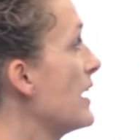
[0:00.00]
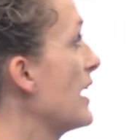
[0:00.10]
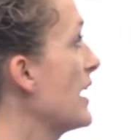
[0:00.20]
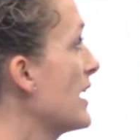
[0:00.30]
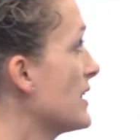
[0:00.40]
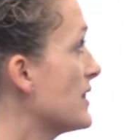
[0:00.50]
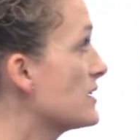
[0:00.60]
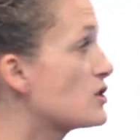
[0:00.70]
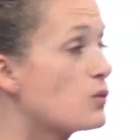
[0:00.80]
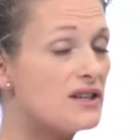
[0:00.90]
And
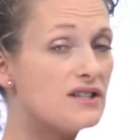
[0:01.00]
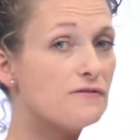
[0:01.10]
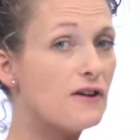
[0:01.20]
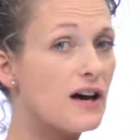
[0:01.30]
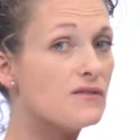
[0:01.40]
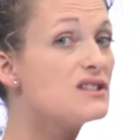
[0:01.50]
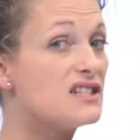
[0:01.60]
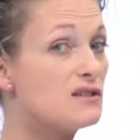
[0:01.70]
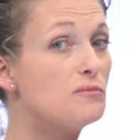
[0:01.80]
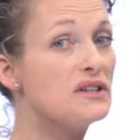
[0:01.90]
the 25 is
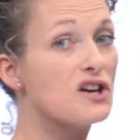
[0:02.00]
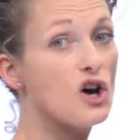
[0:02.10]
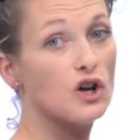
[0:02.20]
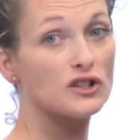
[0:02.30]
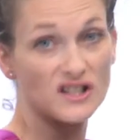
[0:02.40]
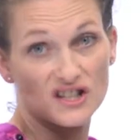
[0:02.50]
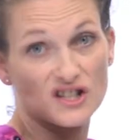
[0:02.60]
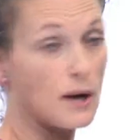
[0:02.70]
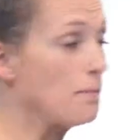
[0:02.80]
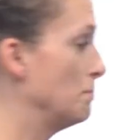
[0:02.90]
simply called the
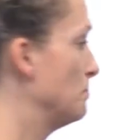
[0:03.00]
sum.